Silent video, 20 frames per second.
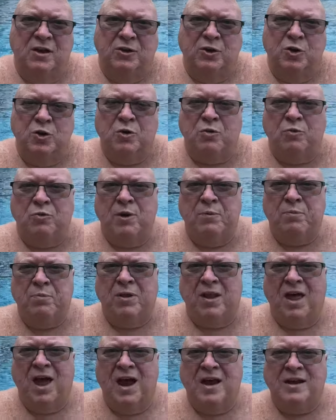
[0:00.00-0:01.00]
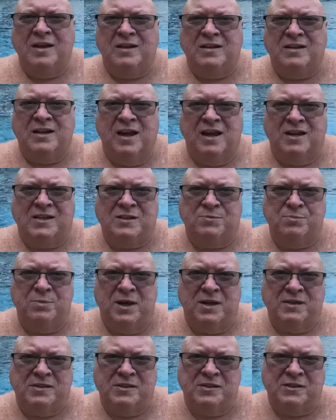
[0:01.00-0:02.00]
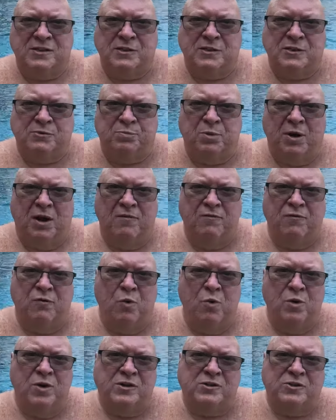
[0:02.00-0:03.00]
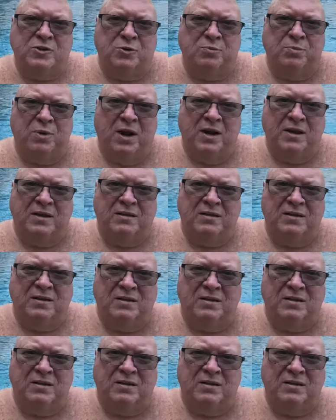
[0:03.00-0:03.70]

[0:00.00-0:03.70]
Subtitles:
You can reply to text messages by voice or by,